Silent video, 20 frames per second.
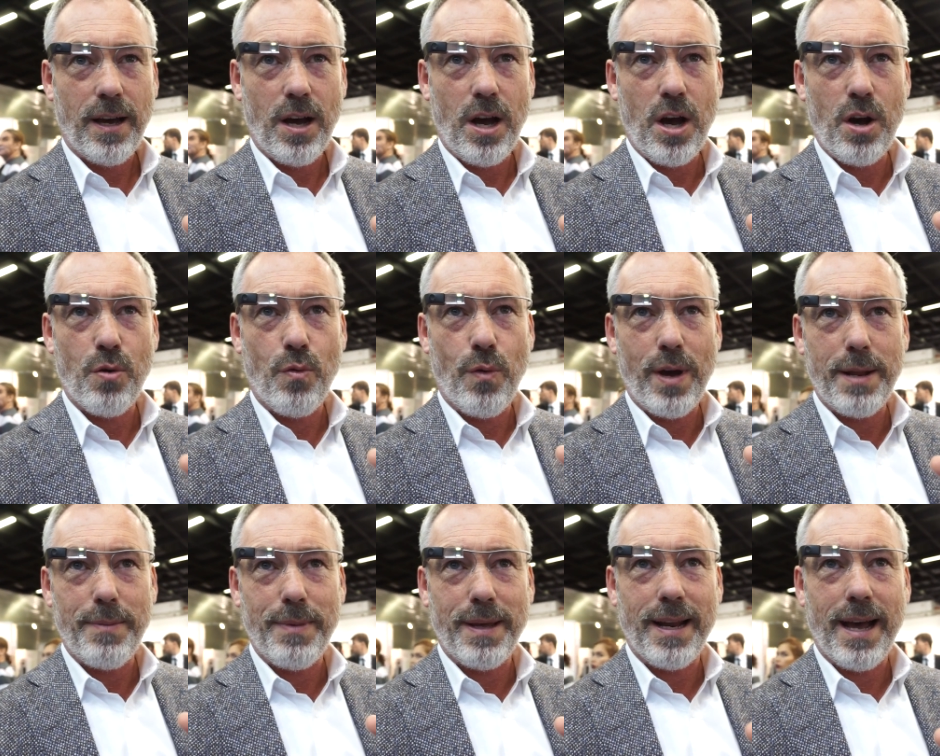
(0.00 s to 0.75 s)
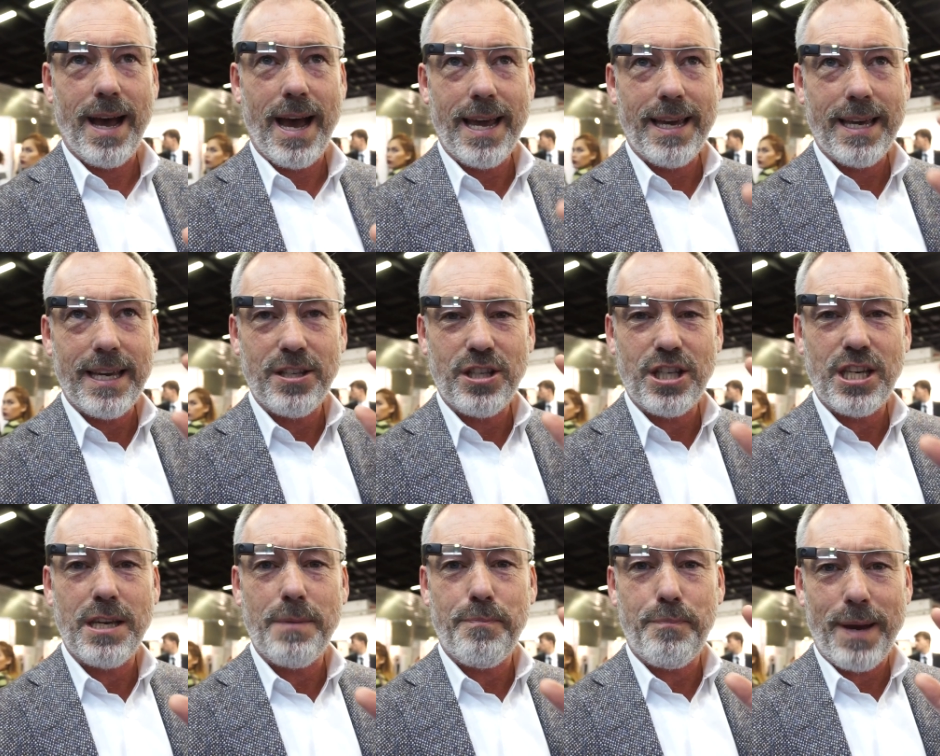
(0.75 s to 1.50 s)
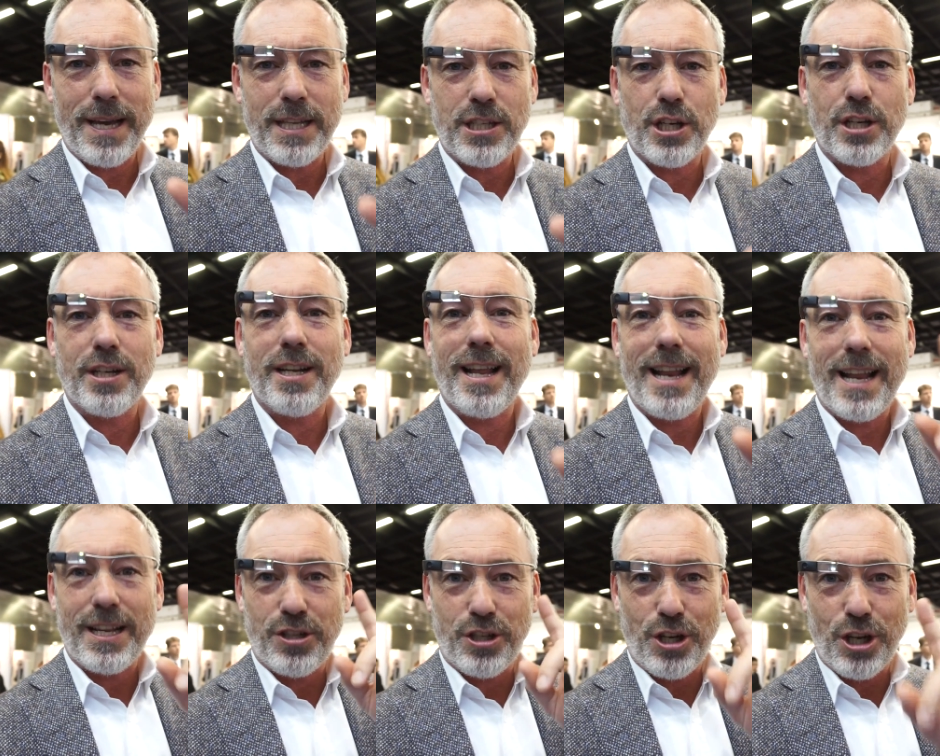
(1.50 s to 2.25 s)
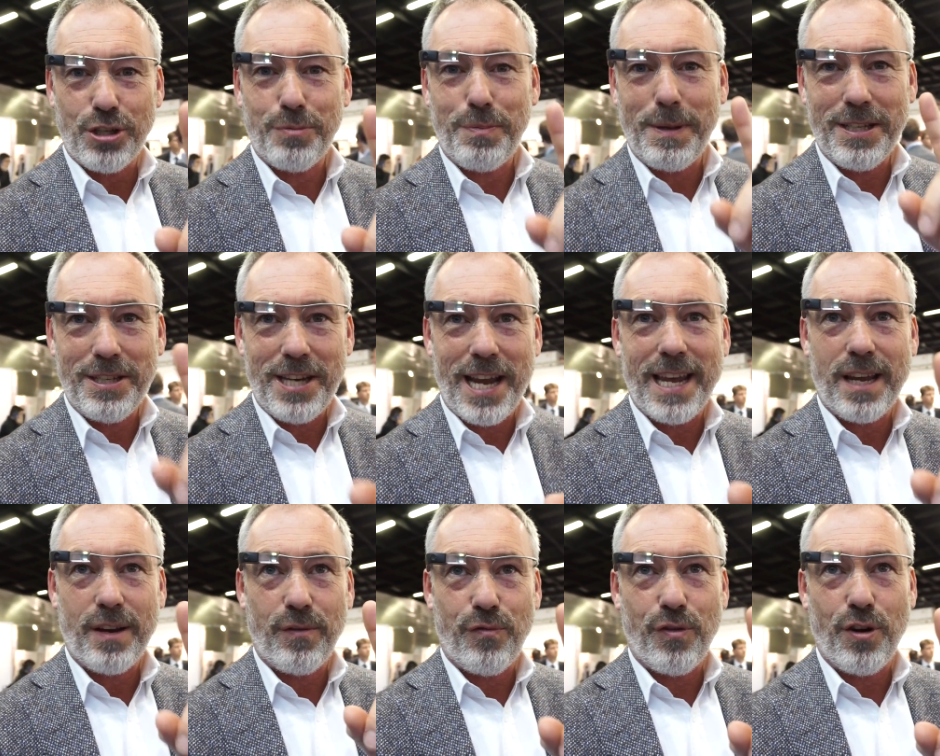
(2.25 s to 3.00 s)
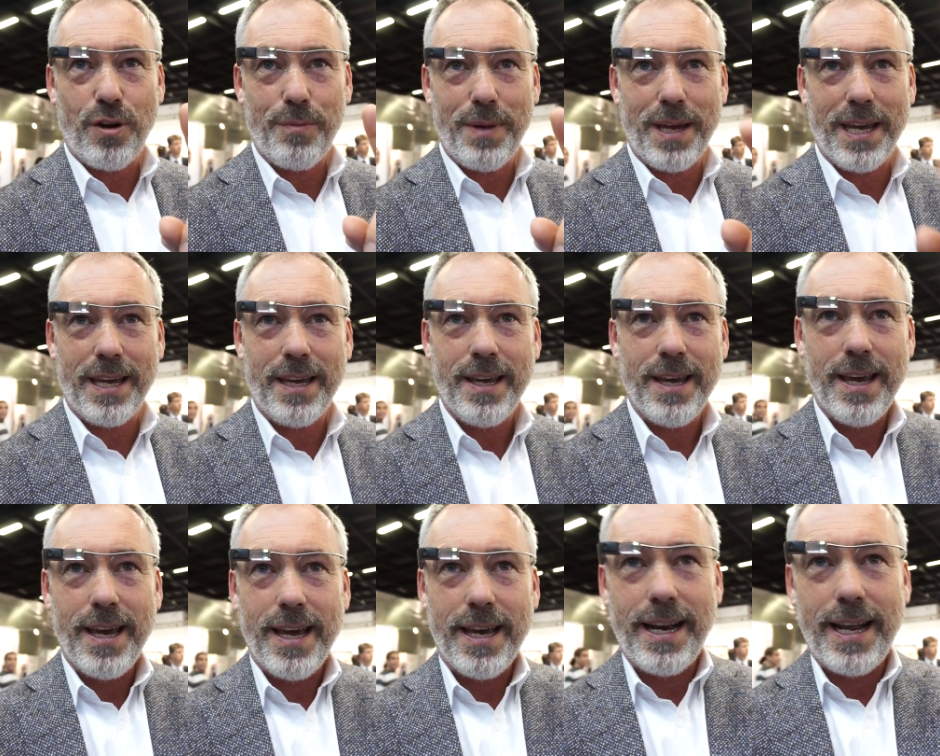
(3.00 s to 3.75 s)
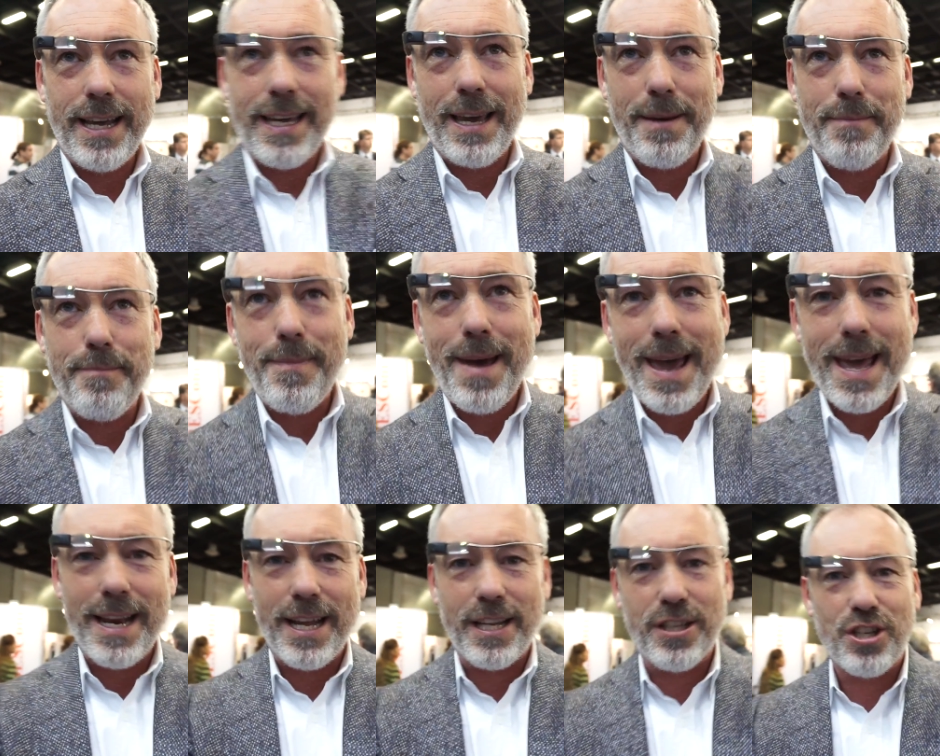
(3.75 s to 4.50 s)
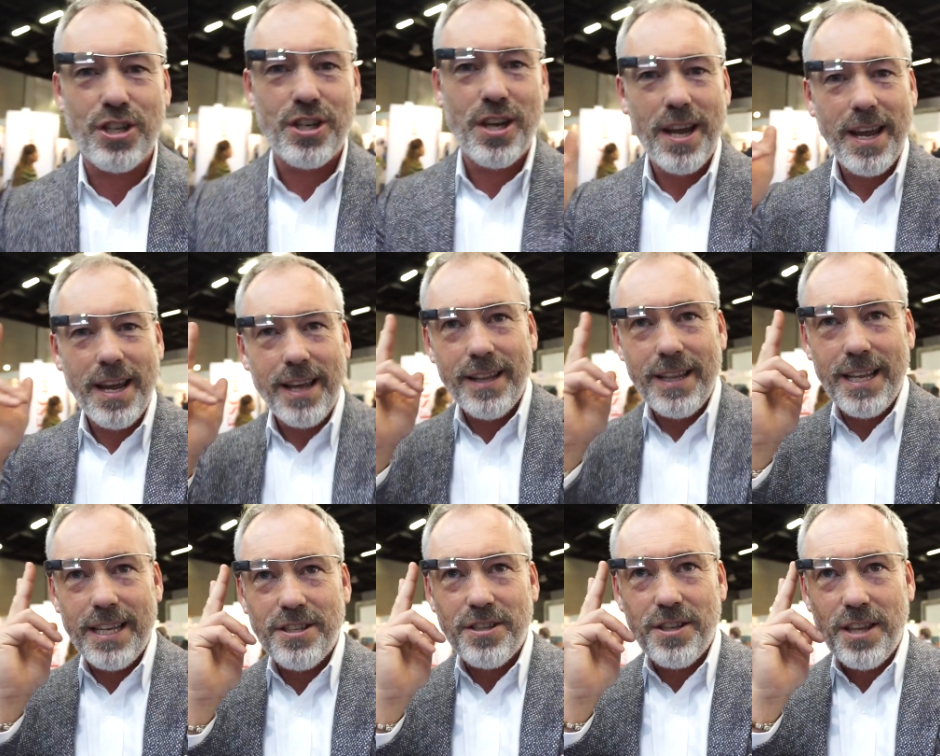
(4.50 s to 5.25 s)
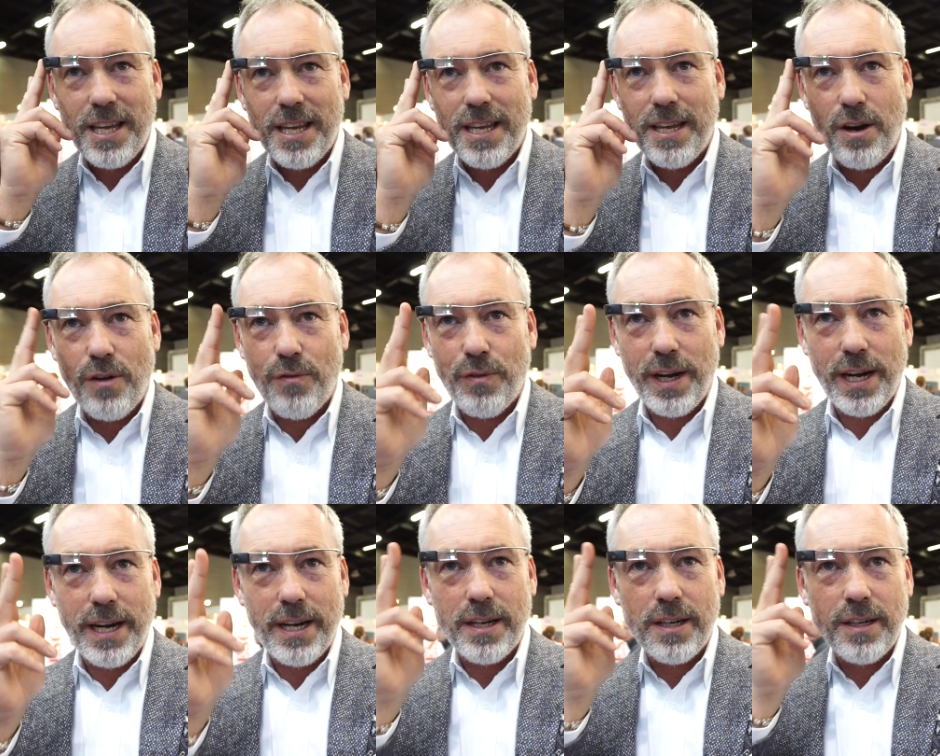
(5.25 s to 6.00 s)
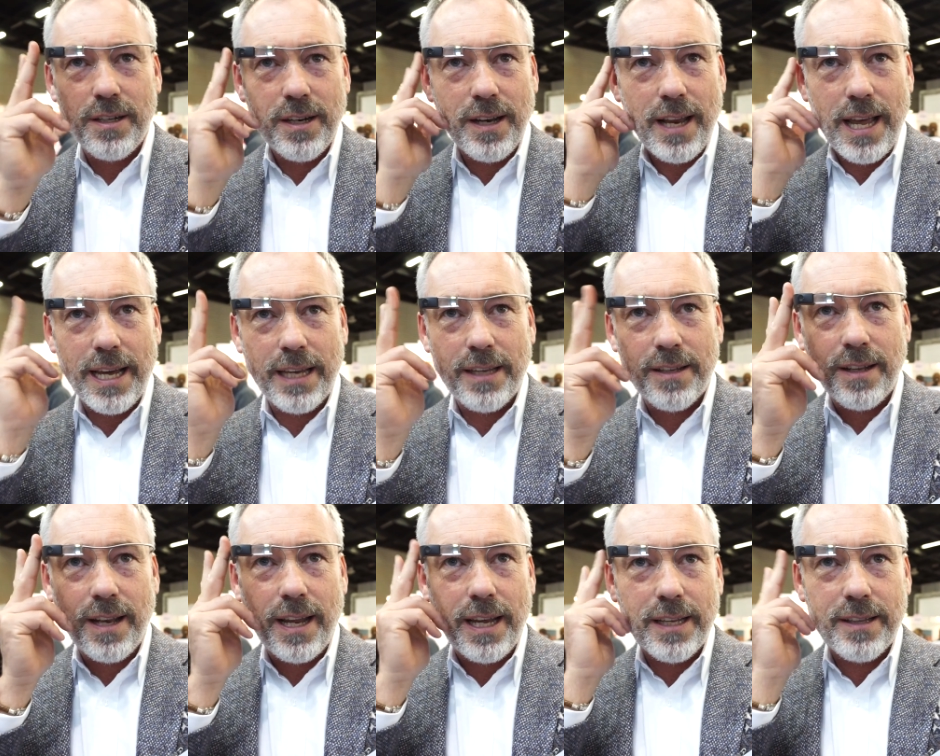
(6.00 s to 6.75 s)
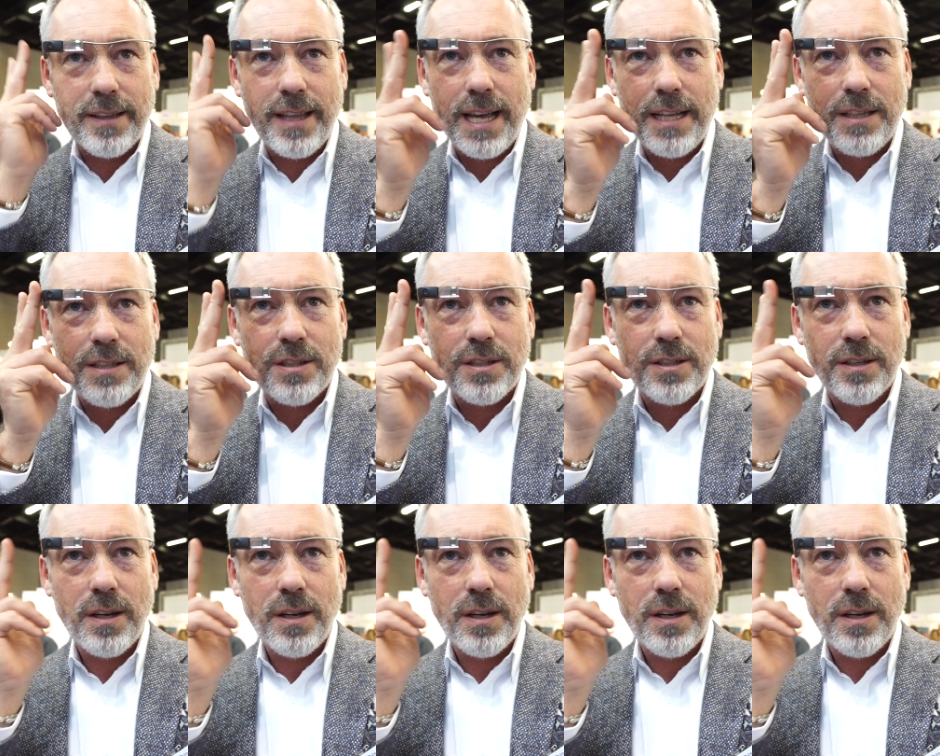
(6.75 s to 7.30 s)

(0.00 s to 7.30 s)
oh, wait a minute. I can see a picture that has just been taken from me and I can manage this thing over here, like, like that.